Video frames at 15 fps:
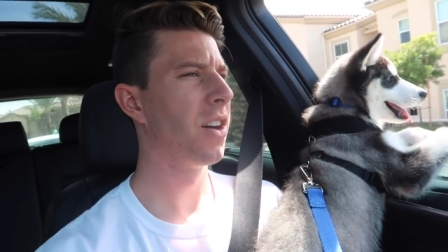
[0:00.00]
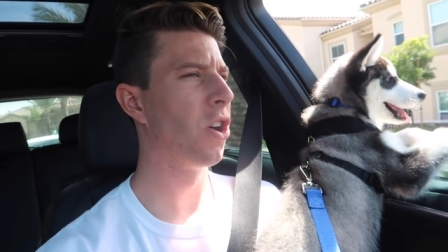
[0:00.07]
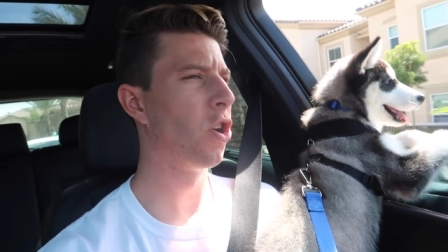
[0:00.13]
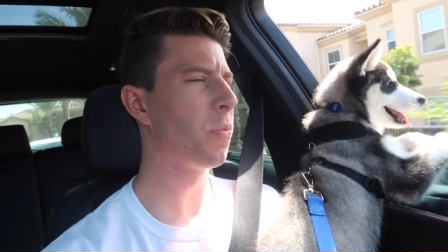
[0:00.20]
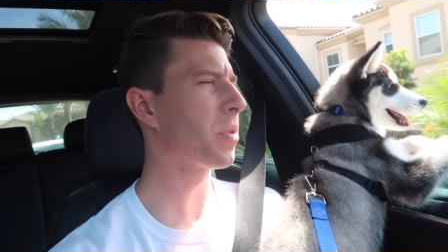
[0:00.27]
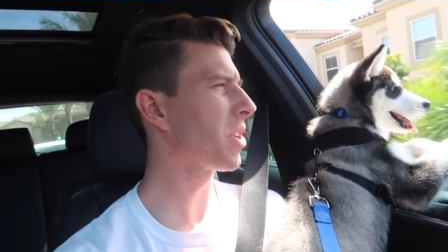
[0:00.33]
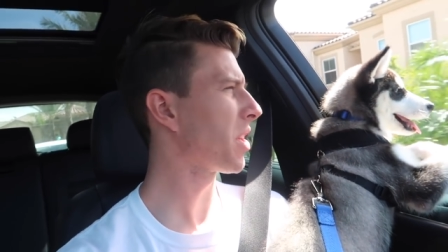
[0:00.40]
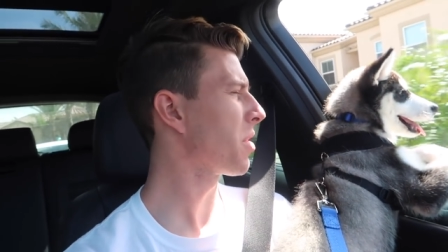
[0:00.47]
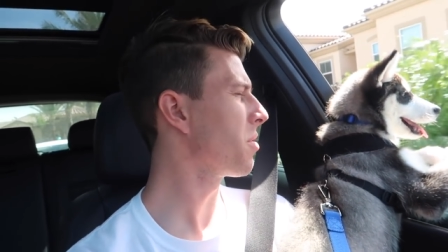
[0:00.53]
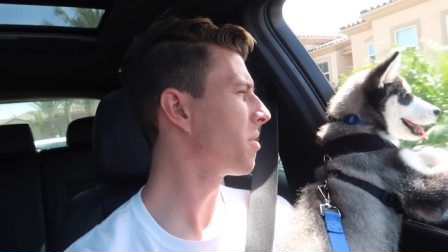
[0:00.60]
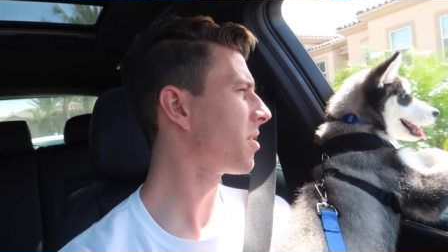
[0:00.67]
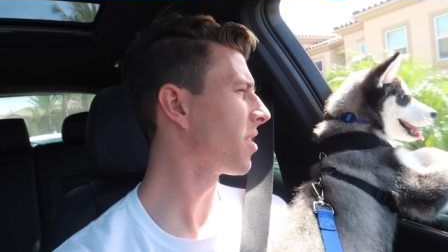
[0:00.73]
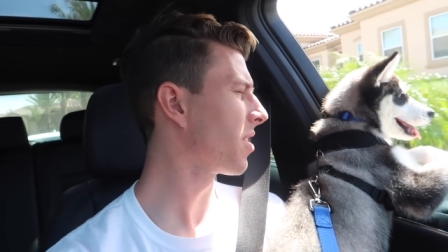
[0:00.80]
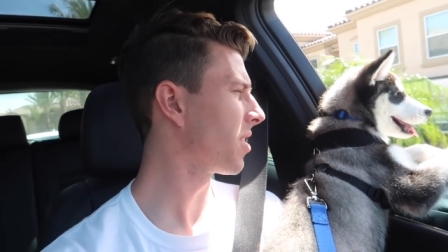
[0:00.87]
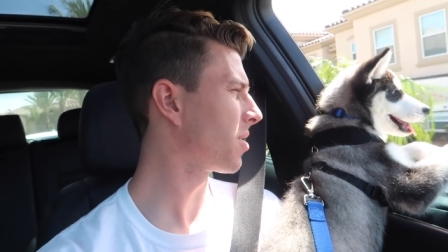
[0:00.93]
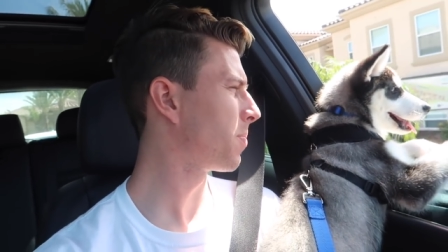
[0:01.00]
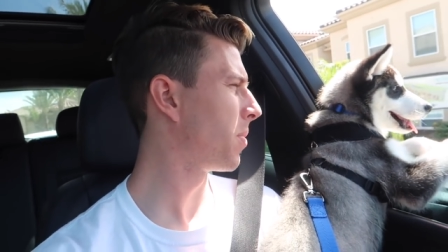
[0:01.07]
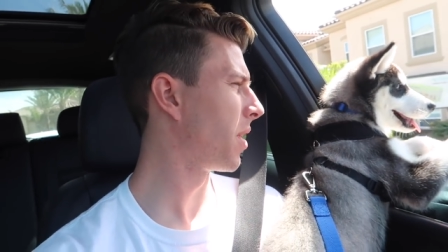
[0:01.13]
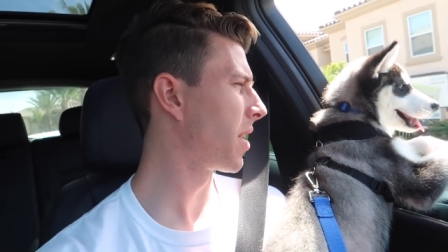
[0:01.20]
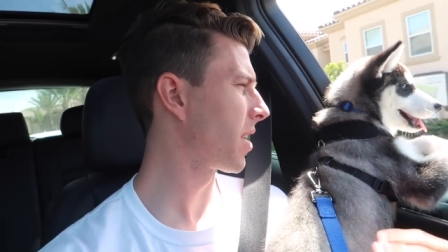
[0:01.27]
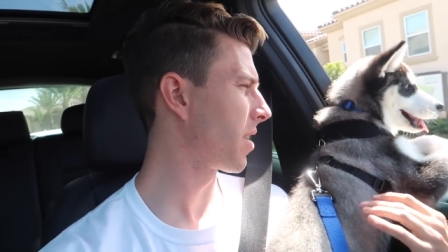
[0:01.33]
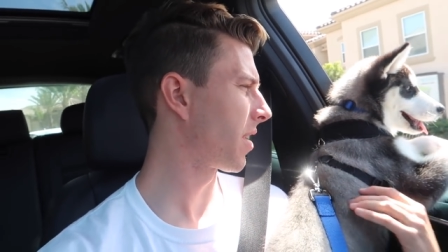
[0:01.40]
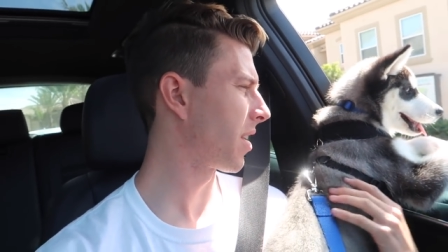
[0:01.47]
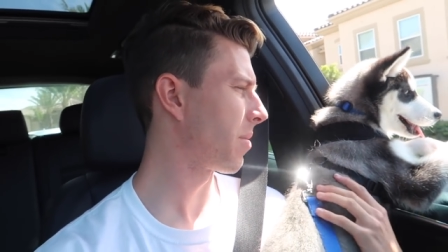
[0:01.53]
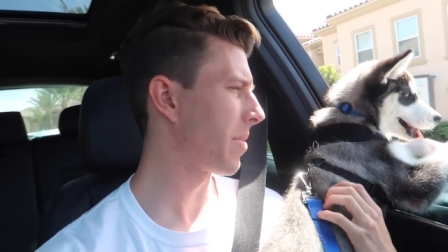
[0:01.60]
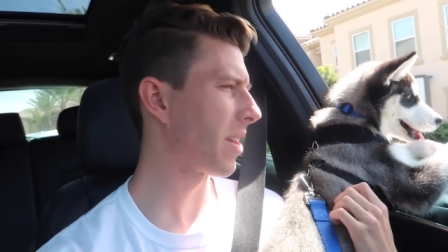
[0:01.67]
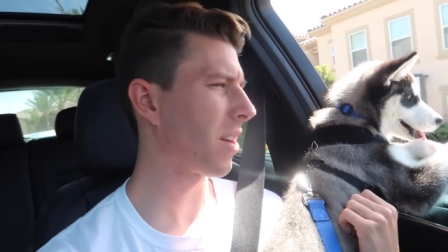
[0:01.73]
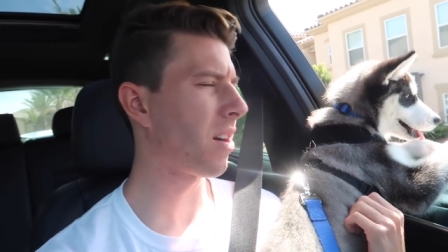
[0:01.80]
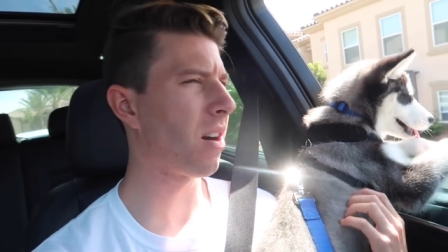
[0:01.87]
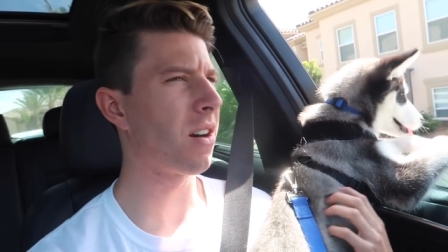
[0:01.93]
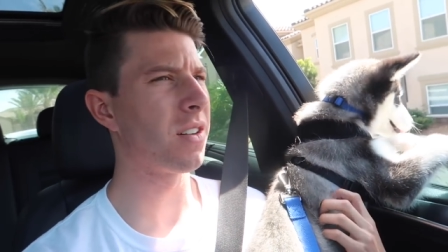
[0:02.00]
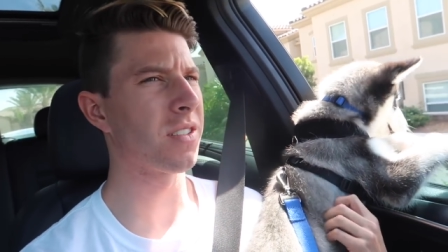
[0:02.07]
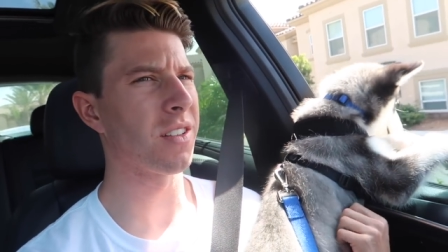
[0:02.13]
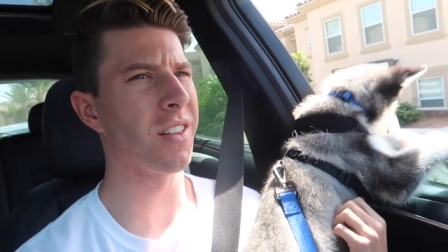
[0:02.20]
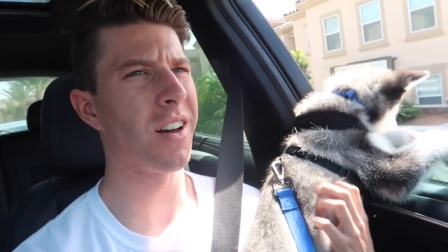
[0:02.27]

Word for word: Hope you get used to this, buddy. You're gonna be in cars a